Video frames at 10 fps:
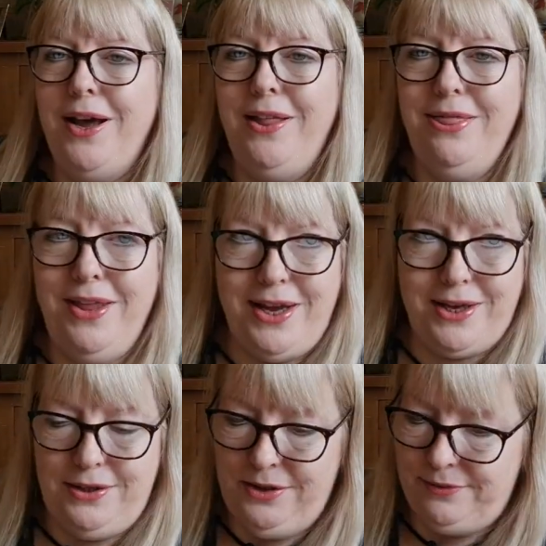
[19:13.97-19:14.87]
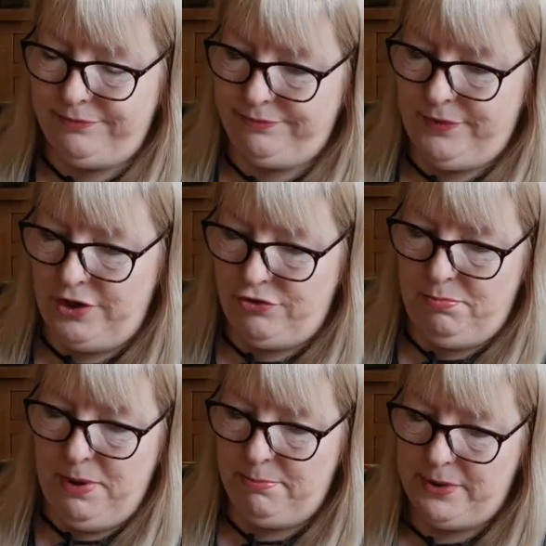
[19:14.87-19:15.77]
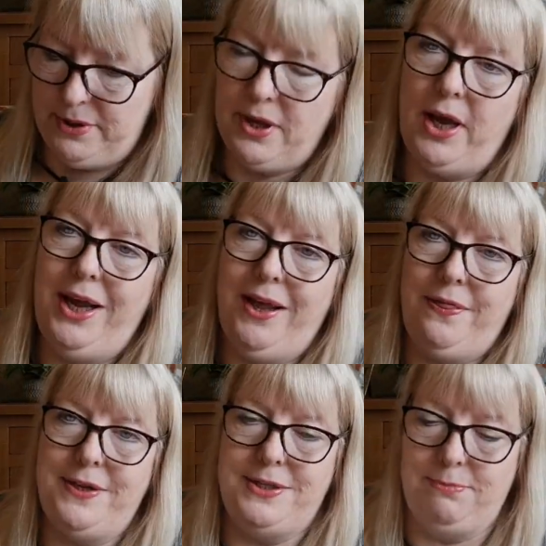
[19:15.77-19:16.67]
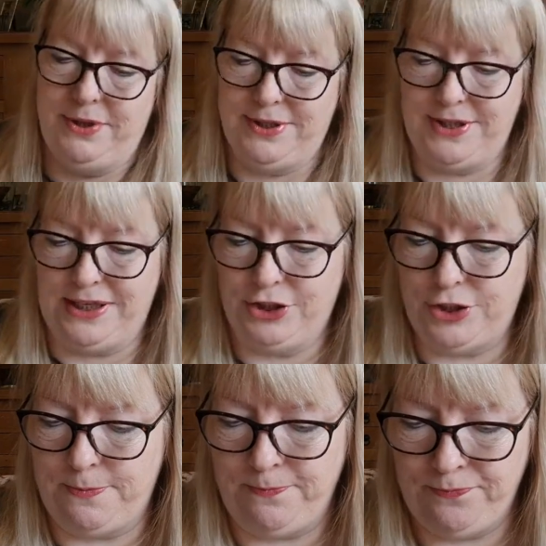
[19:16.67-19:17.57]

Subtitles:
And then I'd remembered that I had this in my stash.